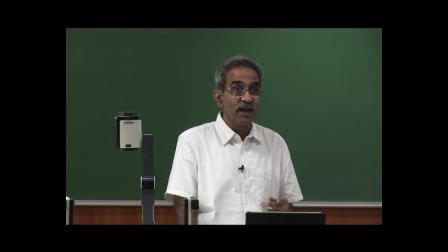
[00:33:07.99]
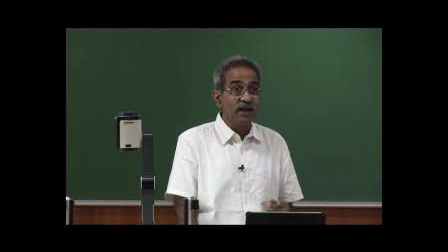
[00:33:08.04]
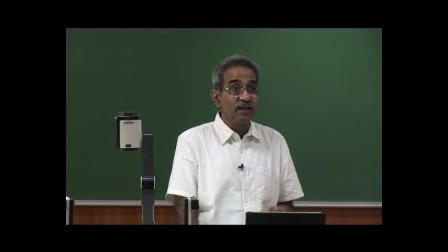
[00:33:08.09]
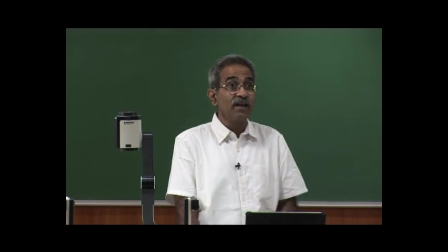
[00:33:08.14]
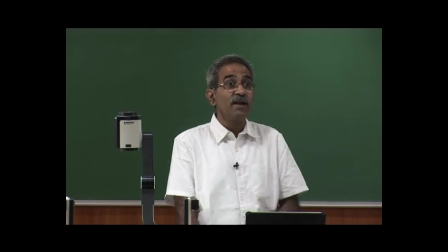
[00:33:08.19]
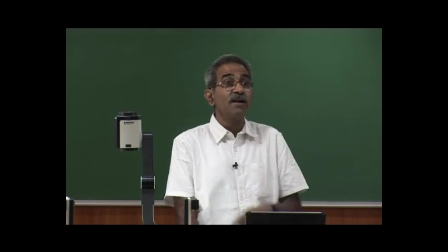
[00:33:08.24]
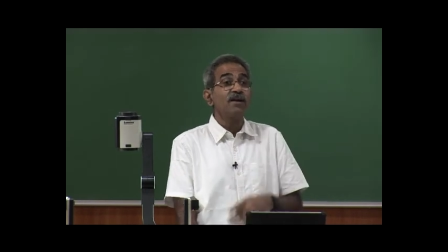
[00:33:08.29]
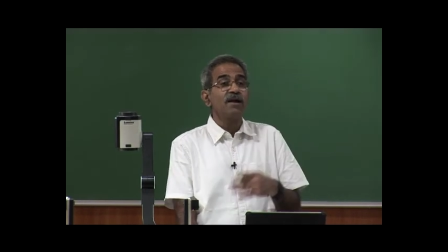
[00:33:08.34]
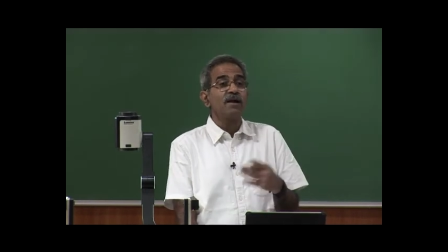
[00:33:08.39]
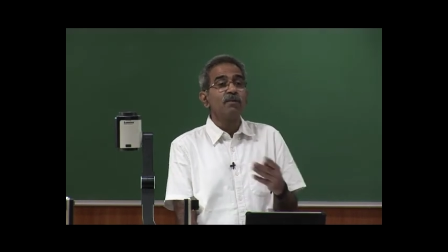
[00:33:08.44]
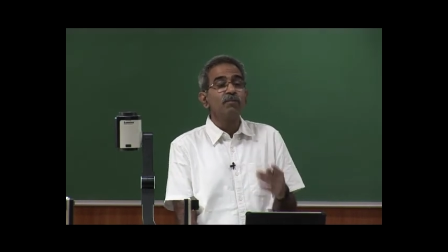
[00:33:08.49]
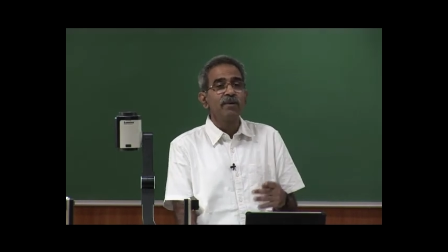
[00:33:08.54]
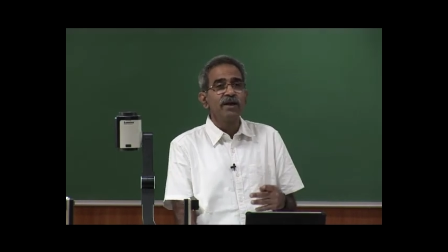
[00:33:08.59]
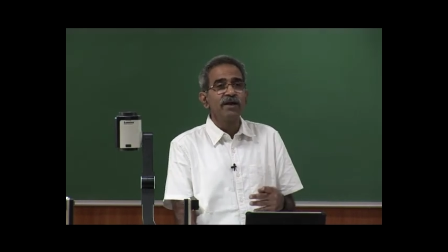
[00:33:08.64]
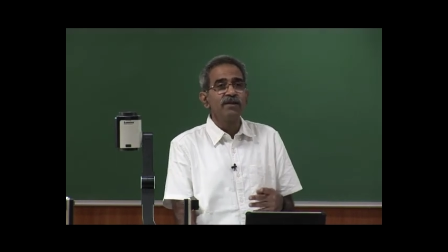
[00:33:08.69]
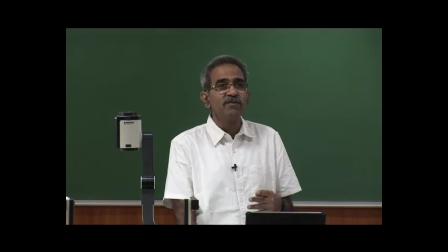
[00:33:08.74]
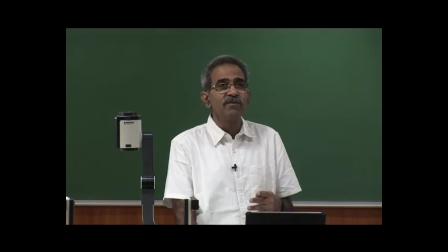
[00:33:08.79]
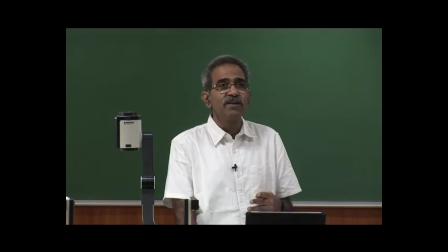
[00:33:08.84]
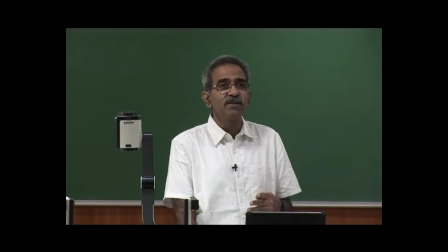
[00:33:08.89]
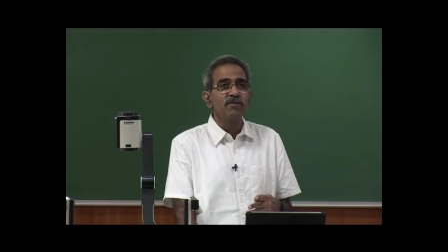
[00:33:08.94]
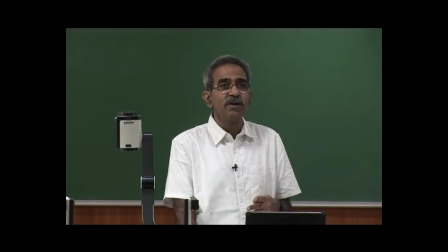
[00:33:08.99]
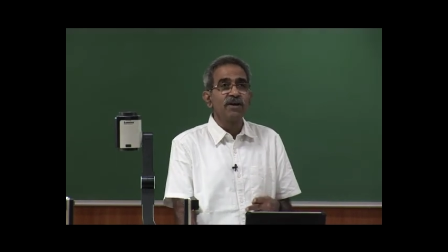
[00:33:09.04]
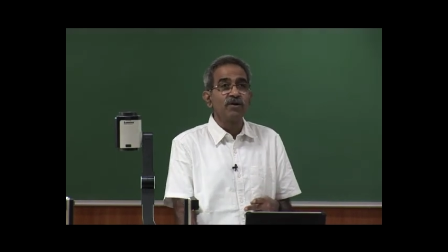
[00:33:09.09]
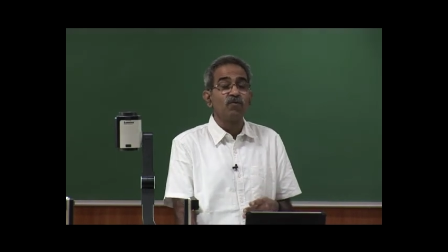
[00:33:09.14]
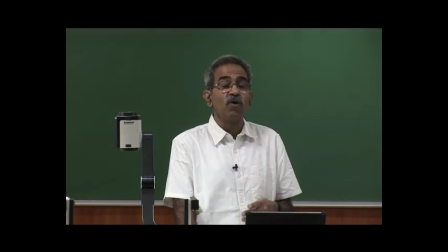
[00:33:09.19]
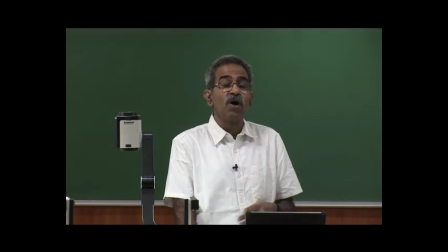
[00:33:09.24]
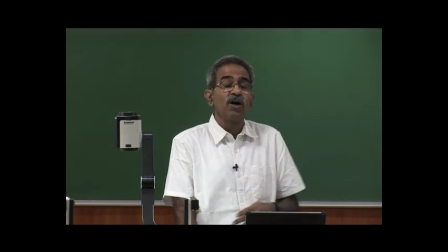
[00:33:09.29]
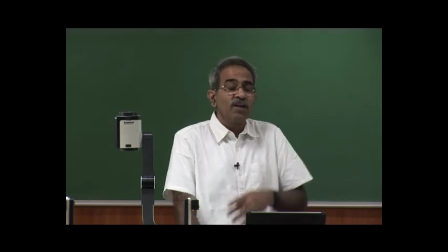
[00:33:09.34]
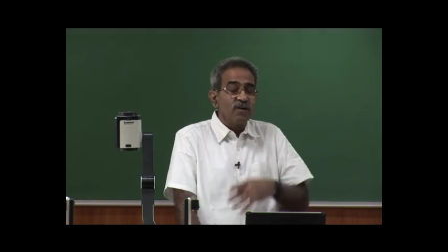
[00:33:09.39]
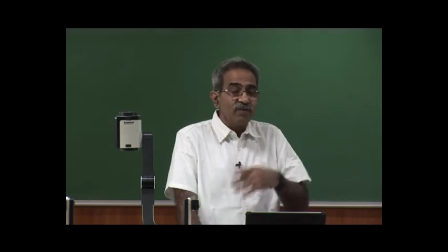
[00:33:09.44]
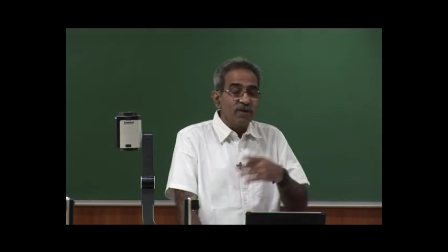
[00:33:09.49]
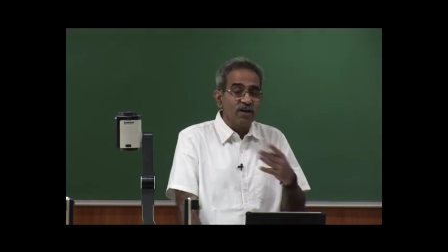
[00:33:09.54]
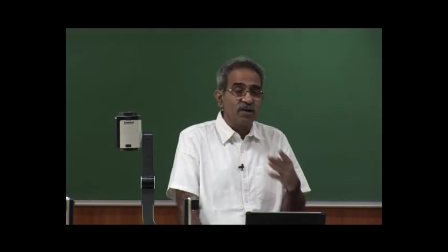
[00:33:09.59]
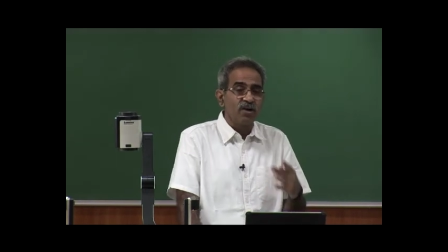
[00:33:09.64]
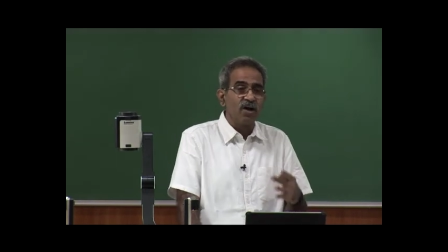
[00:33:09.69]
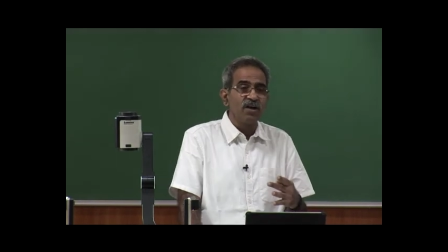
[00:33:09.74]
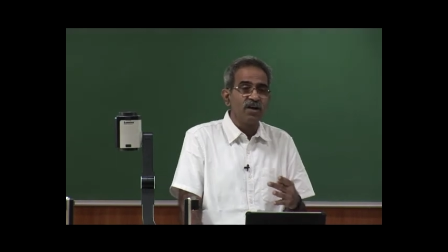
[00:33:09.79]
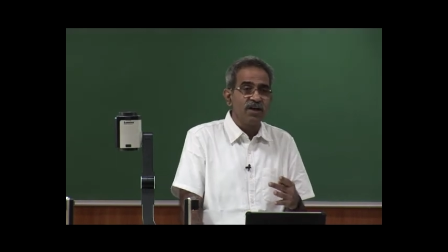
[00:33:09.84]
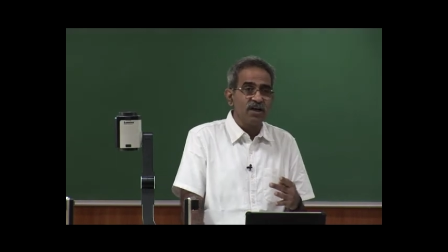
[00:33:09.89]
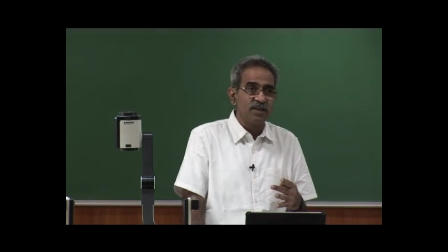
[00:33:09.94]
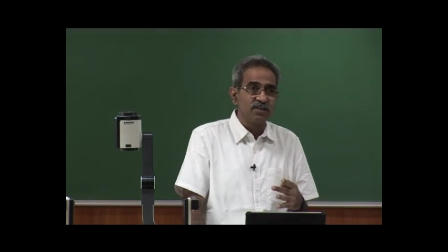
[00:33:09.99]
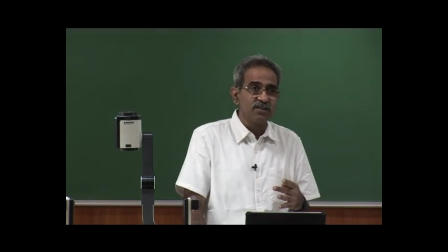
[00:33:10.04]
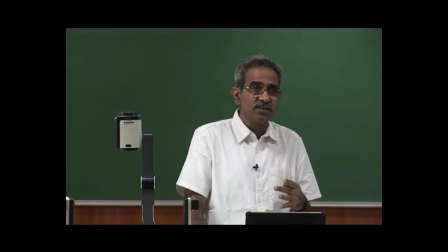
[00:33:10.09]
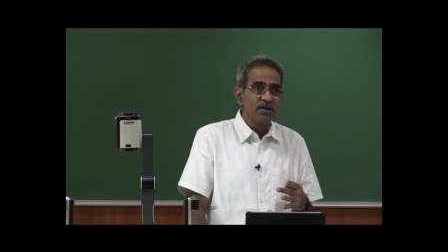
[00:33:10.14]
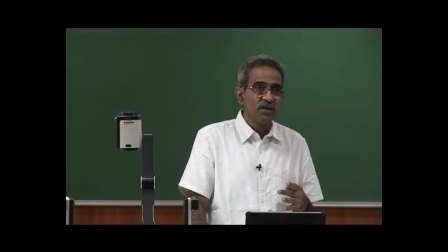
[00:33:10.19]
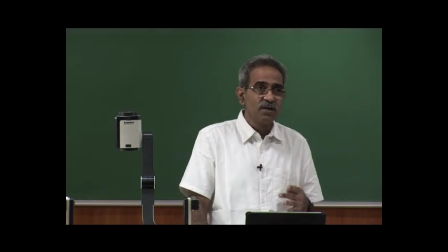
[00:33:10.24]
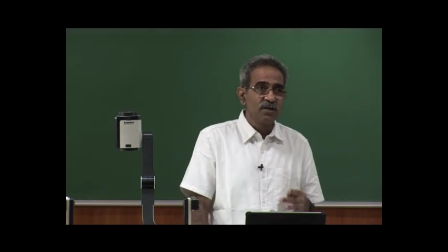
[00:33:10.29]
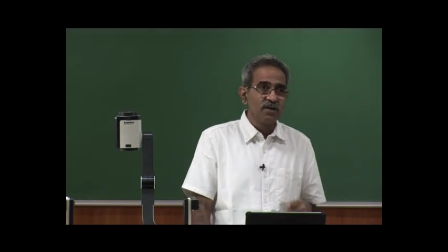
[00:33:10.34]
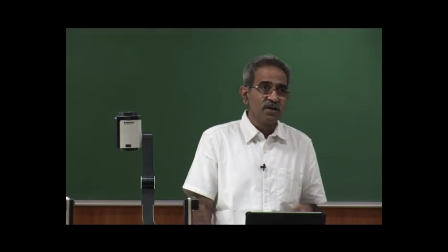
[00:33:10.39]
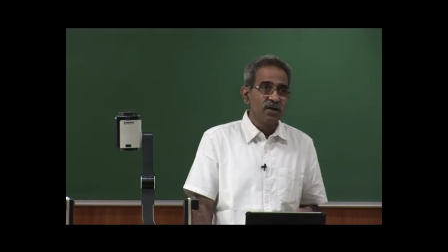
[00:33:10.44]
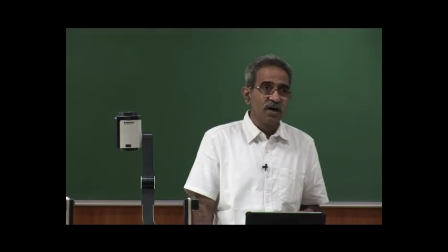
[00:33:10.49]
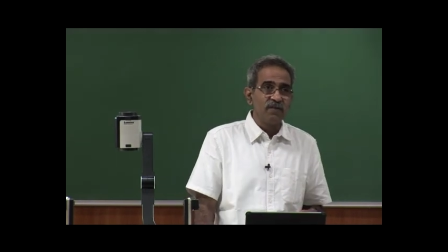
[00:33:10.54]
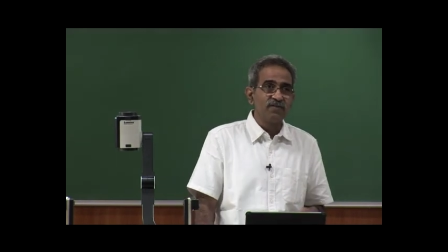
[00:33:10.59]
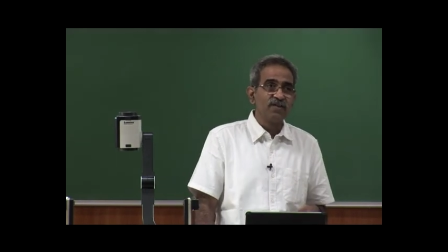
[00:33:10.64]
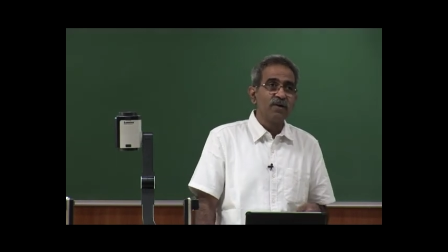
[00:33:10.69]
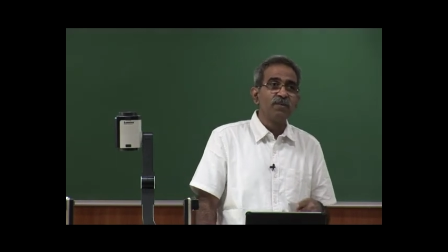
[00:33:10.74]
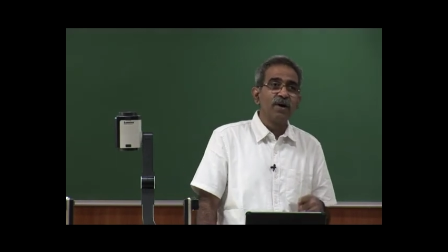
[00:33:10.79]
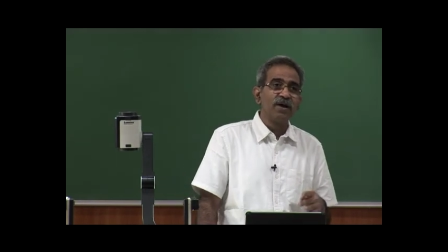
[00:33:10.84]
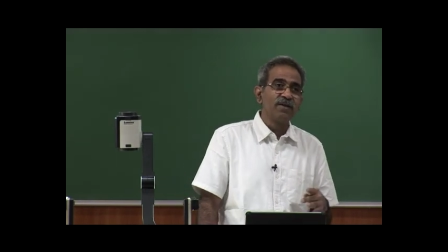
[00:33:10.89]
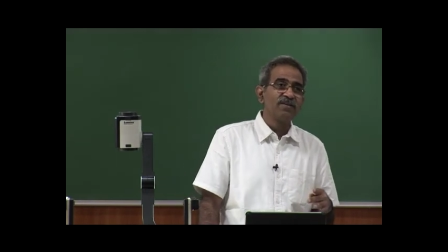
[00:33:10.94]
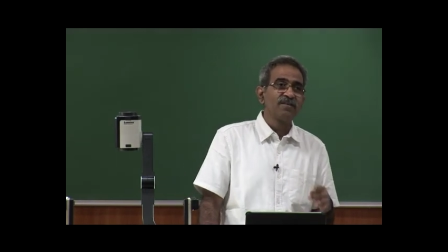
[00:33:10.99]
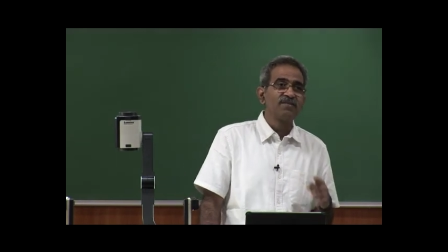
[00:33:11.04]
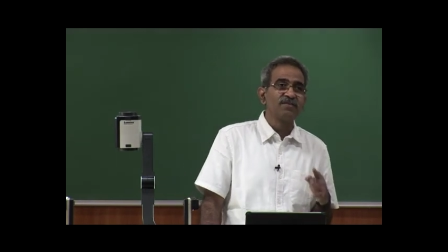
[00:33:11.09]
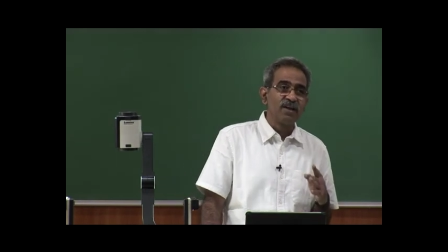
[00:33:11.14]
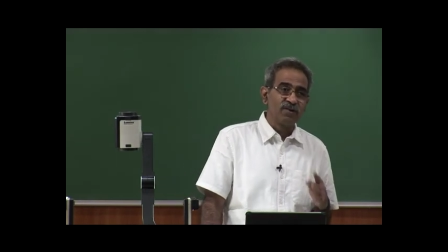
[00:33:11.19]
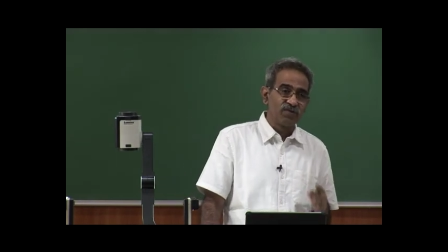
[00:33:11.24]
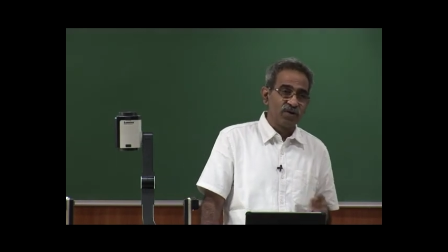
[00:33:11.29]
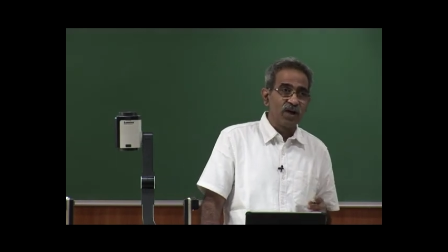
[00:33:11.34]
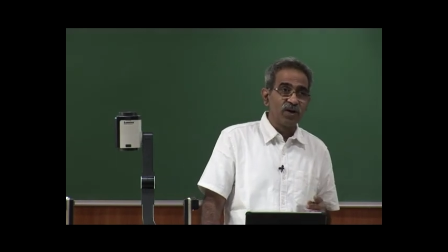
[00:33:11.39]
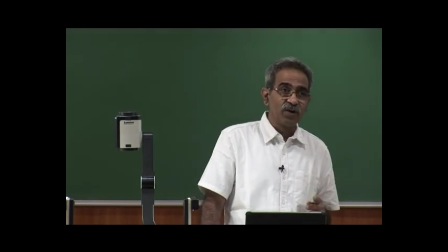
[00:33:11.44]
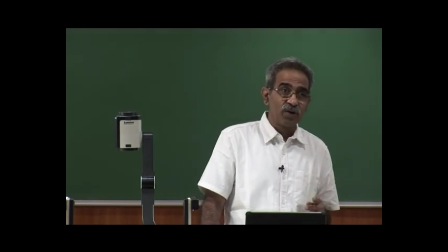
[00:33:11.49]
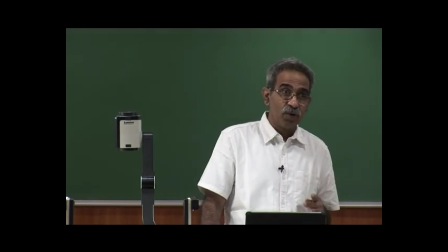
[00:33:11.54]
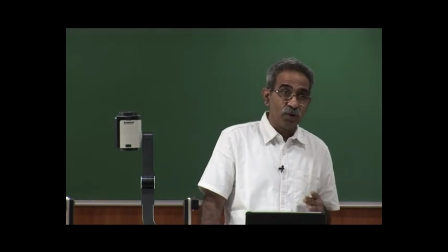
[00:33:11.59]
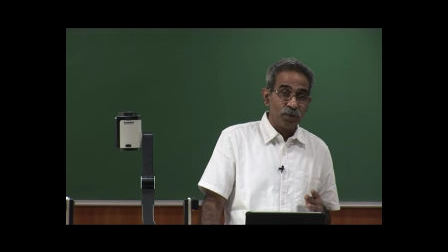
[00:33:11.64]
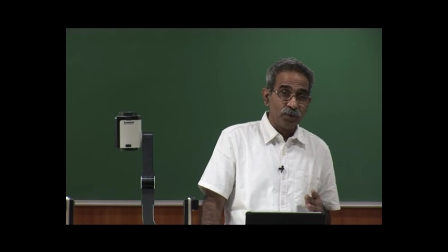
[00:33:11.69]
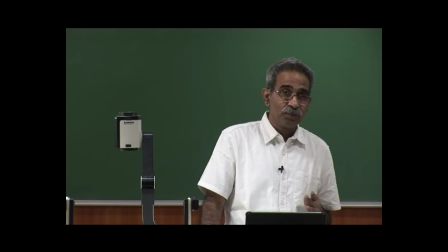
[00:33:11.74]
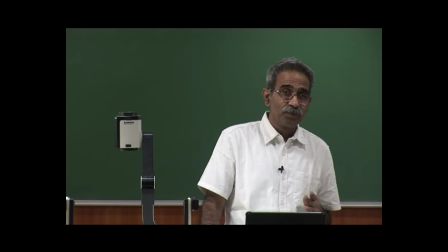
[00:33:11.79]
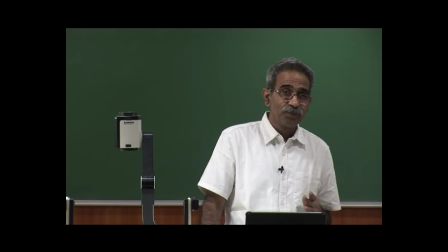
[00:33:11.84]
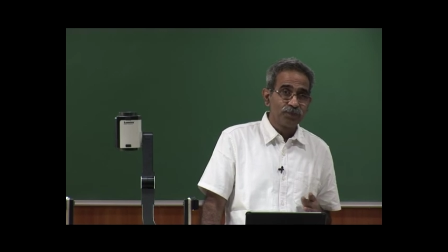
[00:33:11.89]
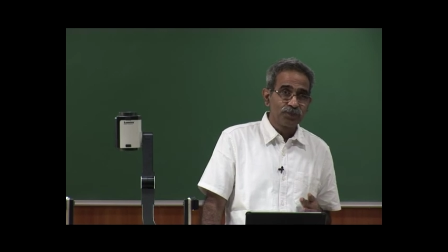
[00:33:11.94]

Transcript: and then combine with it whatever knowledge of the masses that we are known.